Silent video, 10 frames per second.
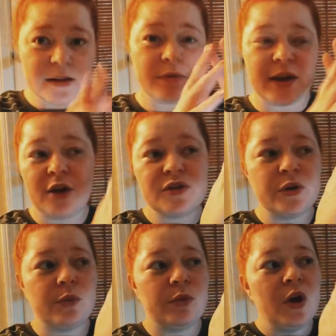like
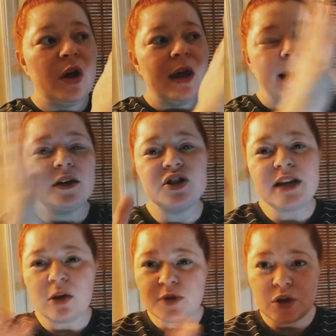so it just
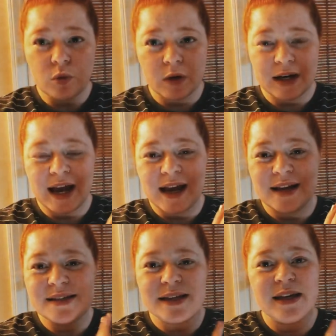helps you to
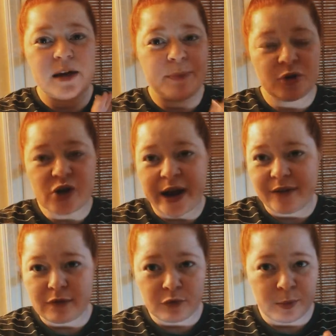organize and keep track of
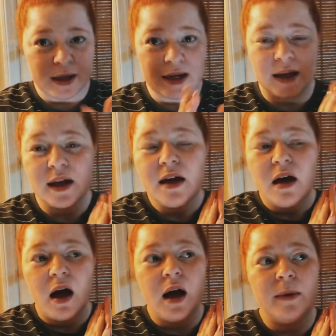everybody
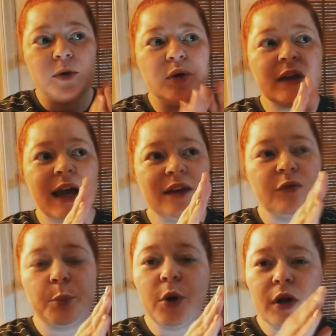um, you can kind
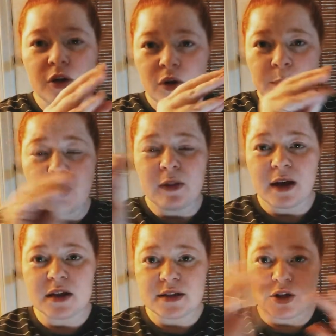of put you can put like
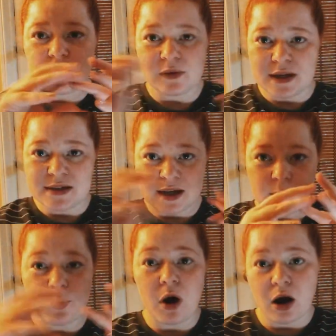a to-do list like a
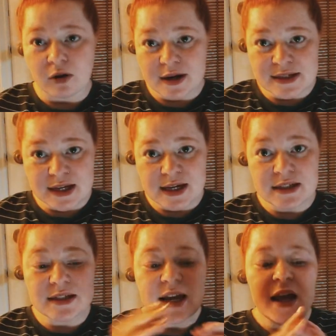progress
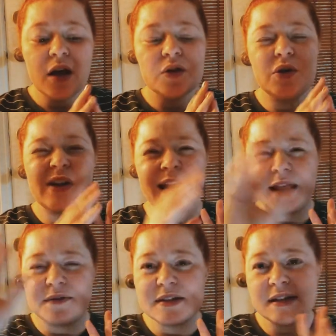list so you can kind
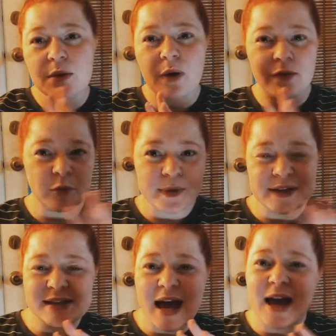of see where
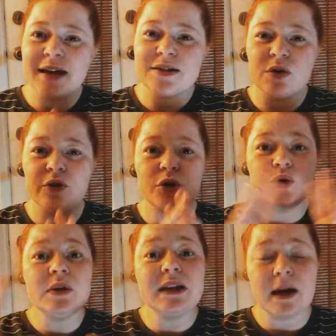everybody's at so if you're
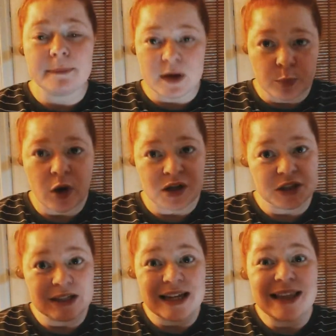doing like a big
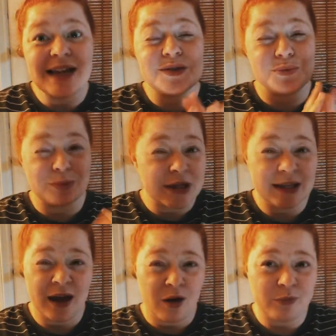project like that it's really
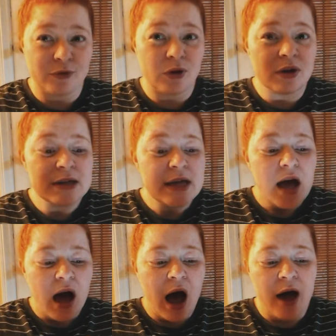helpful
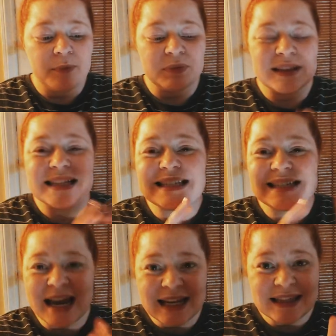um, the
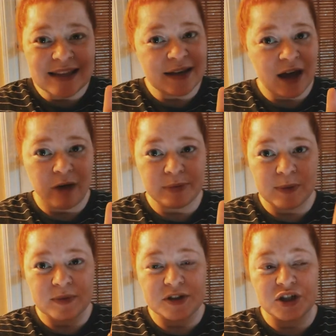second thing that it helped me
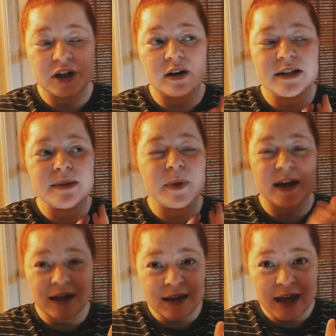with this year is
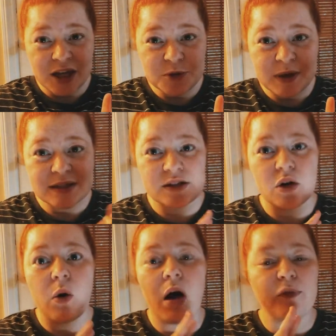speaking engagements so
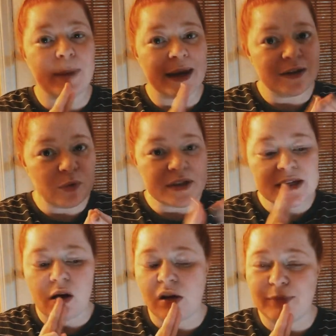all of my
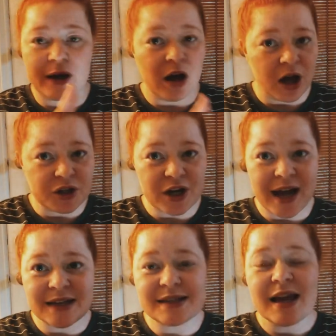invoicing all of my
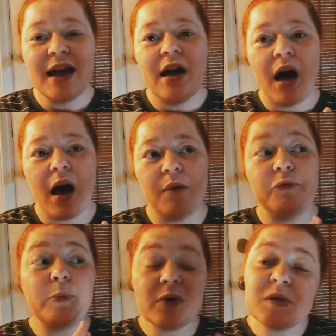contracts um,
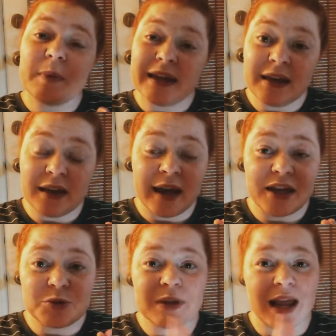for both speaking
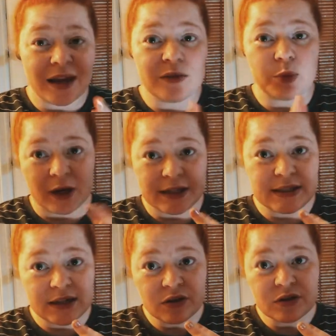engagement and brand
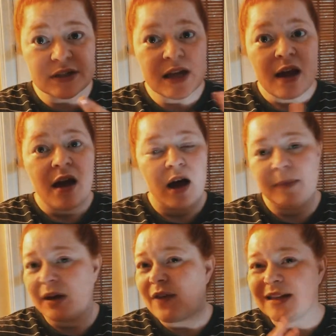deals um,
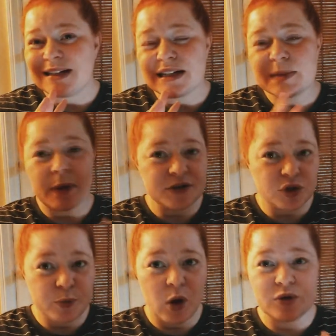like if I did a
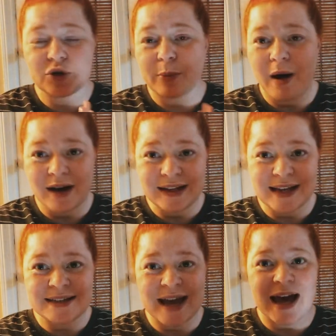sponsored post or a
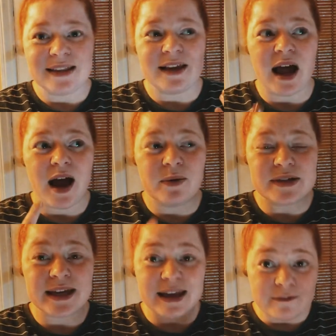podcast ad that I was
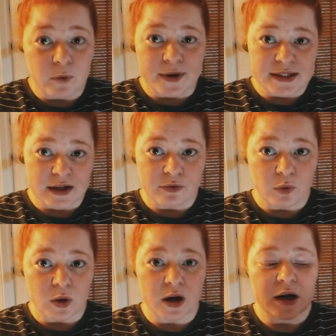like invoicing
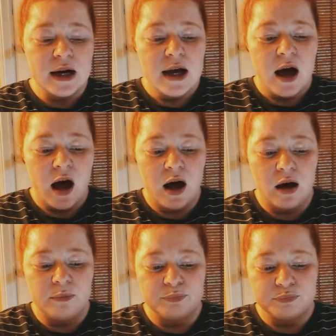for
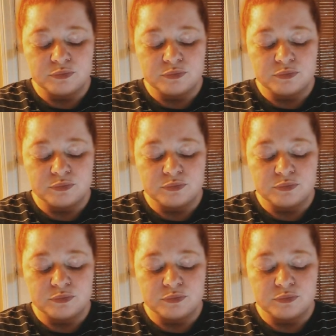um,